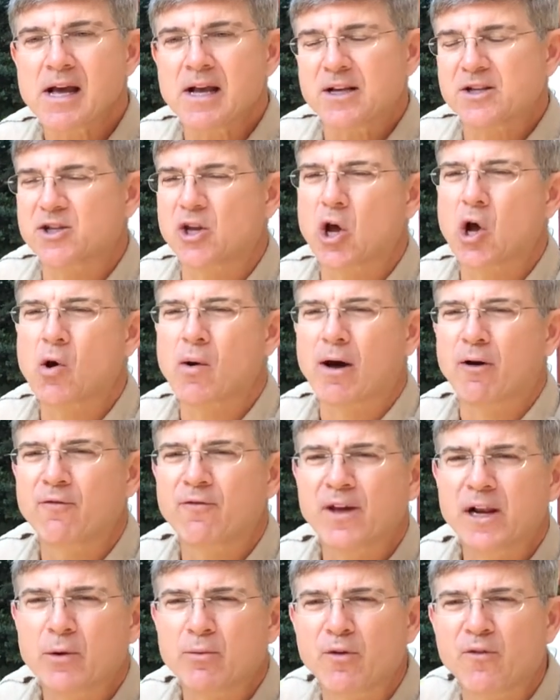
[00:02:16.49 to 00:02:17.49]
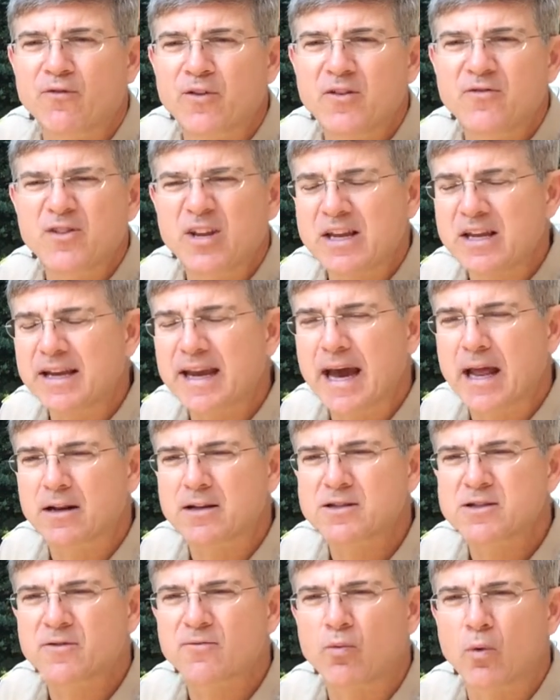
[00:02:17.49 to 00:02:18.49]
So I'll fill it with 15
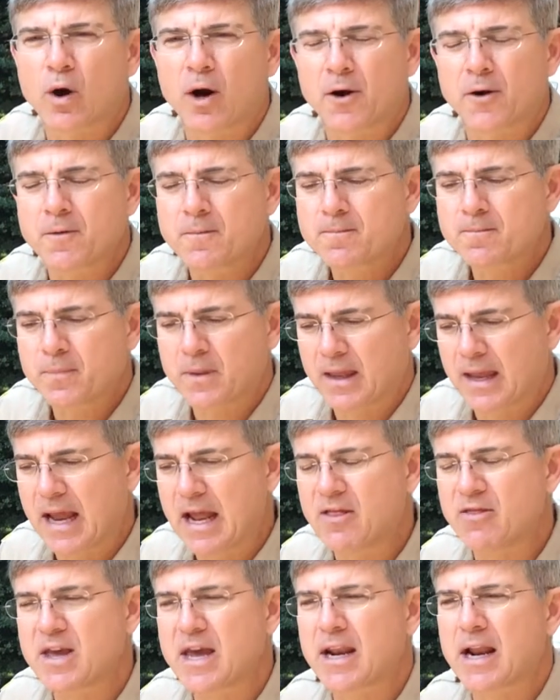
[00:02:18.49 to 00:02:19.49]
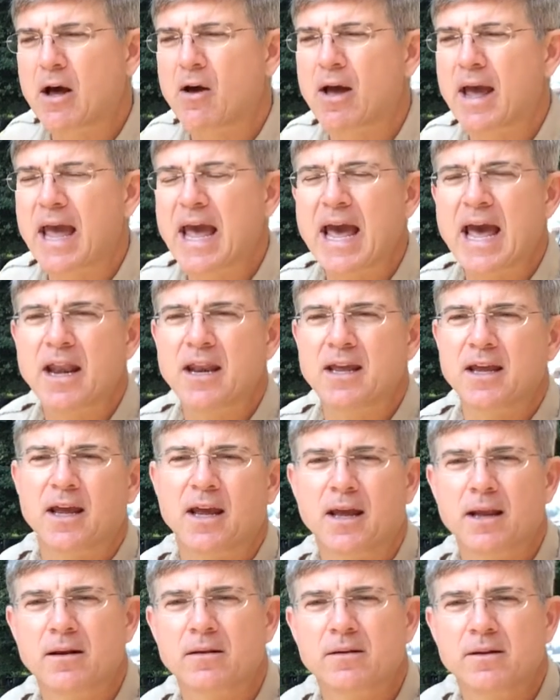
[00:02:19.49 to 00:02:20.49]
gallons of water, and then I'll add
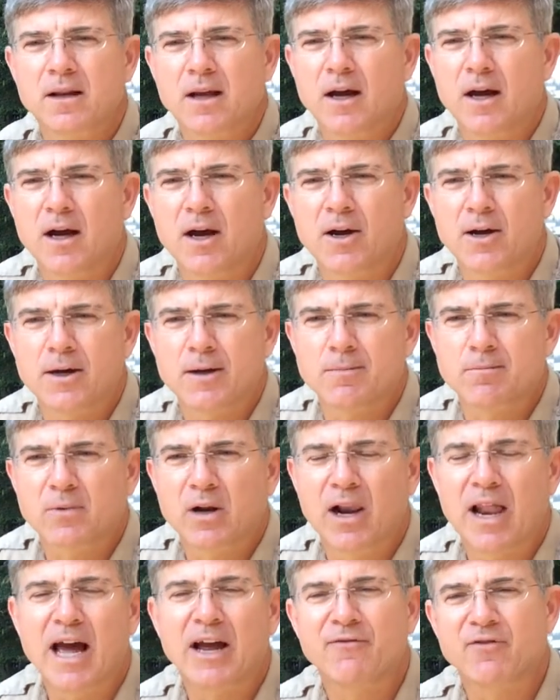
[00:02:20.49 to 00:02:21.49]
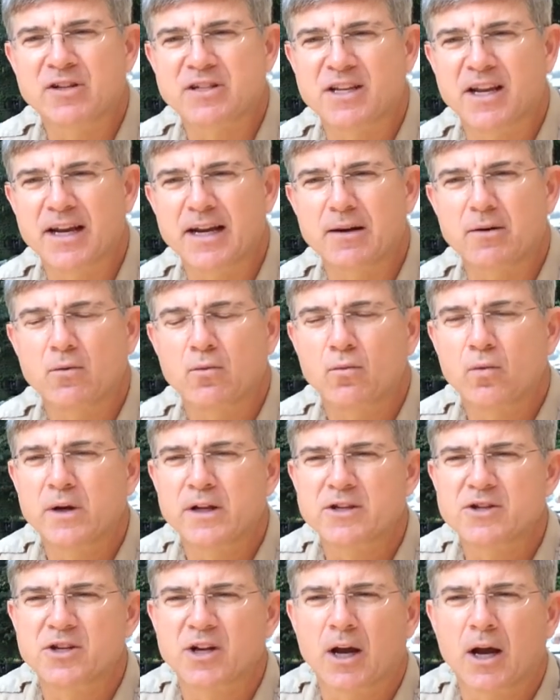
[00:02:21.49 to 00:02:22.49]
in glyphosate,
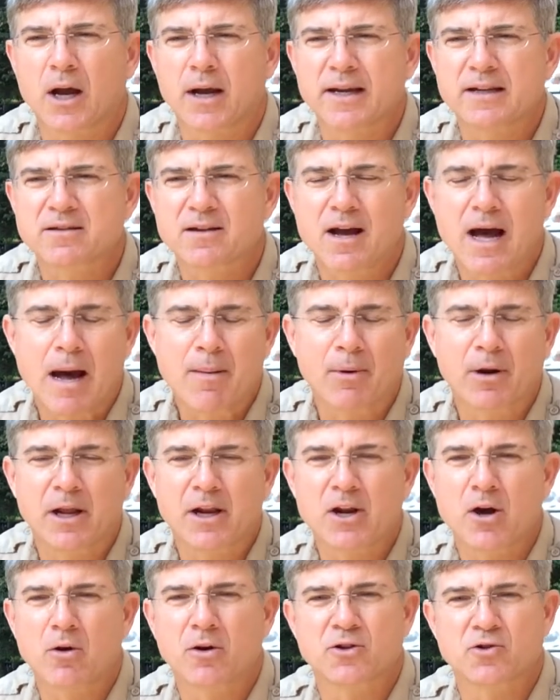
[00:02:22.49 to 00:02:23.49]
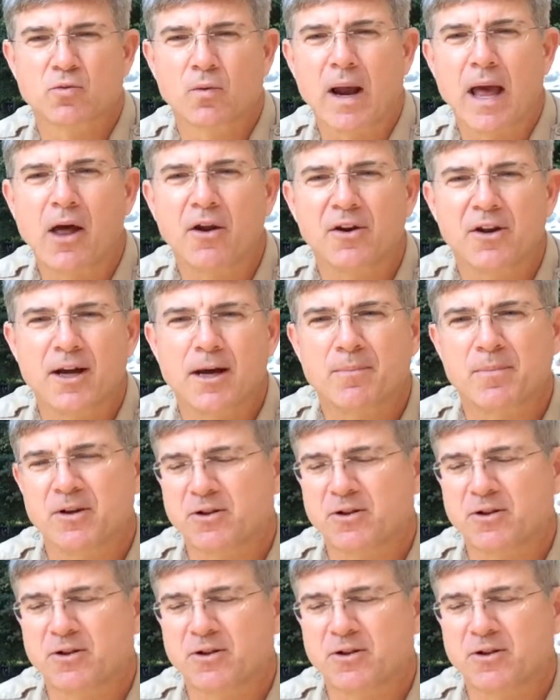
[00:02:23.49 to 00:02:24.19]
which is commonly known as Roundup.